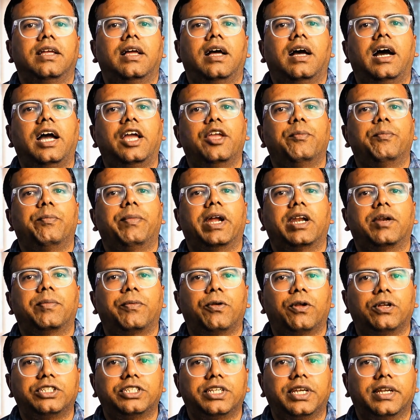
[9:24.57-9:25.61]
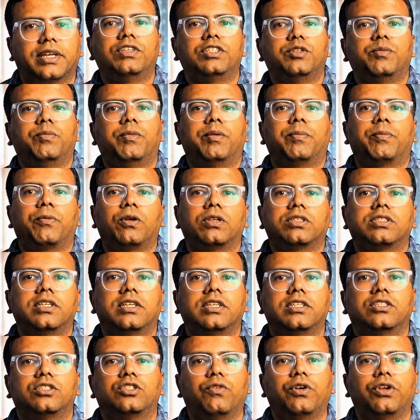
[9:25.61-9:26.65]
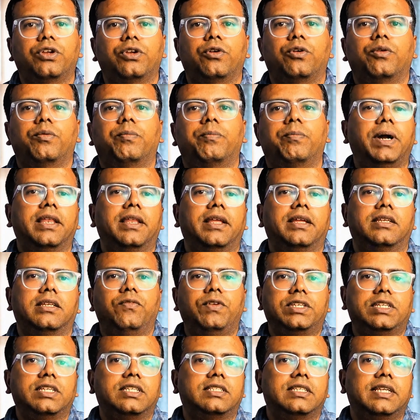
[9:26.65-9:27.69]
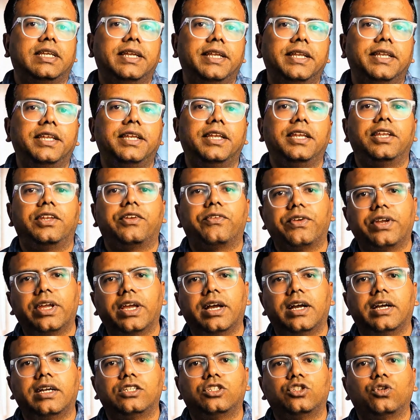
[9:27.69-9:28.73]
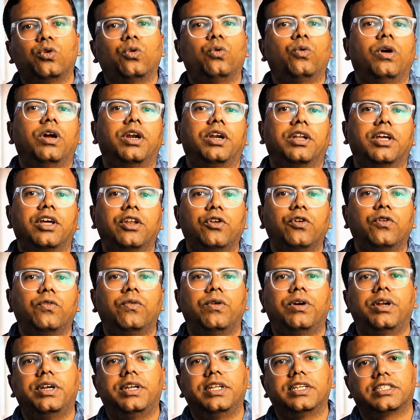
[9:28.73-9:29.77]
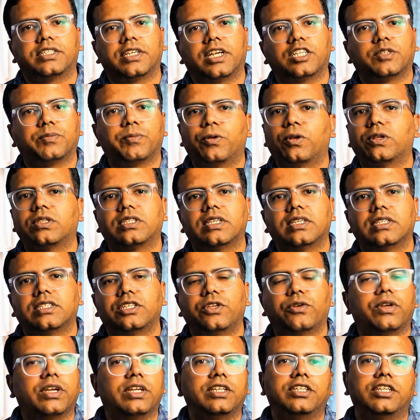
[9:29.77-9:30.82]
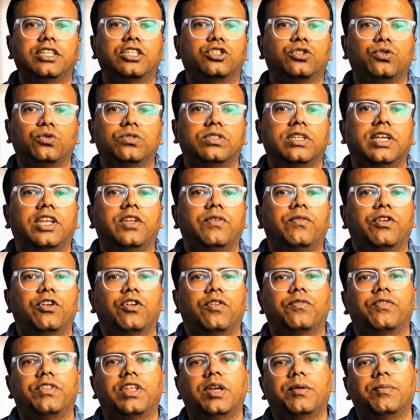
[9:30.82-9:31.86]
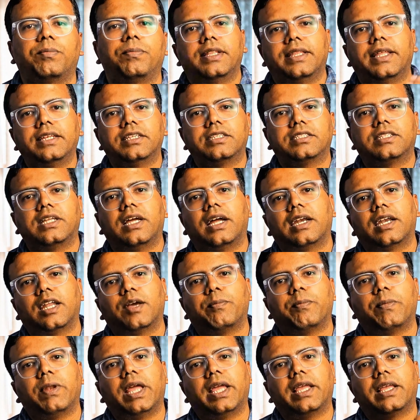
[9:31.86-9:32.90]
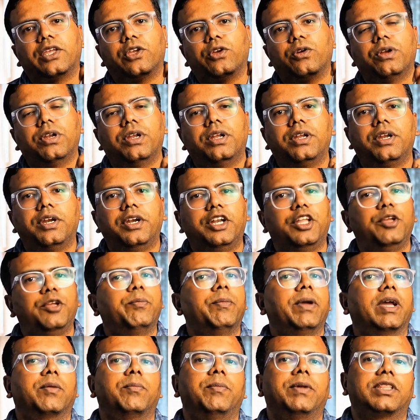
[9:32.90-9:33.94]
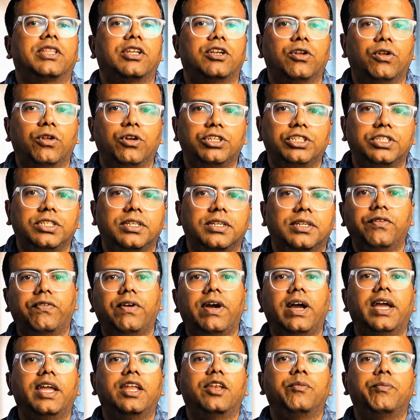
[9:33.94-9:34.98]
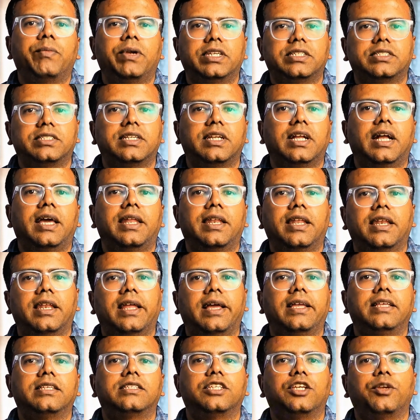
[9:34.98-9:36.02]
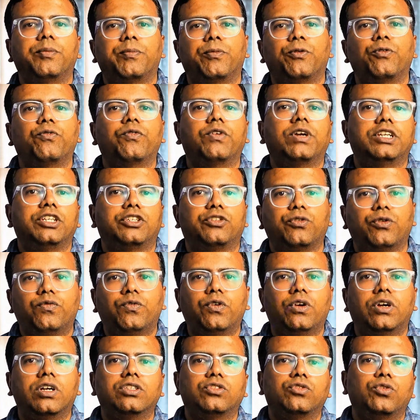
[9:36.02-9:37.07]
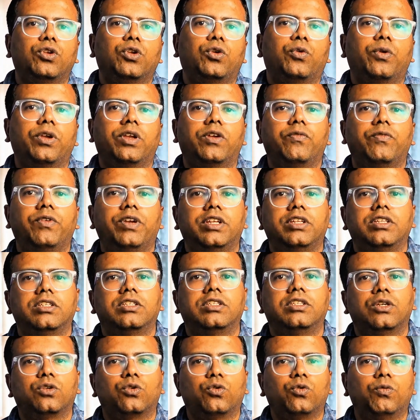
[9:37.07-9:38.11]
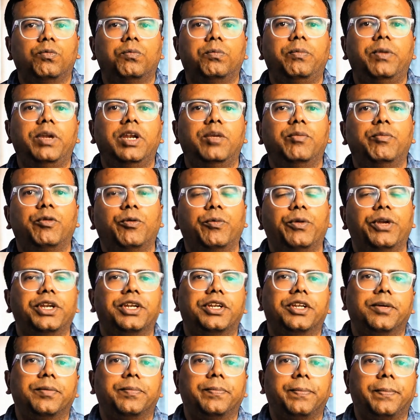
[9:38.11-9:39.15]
high-impact project, visible process for your pilot, which is ED, triage, OR turnover, discharge process. You can just choose any one of them. Then start applying your DMAC methodology. Define, measure, analyze, improve, control. Focus on quick wins to build momentum.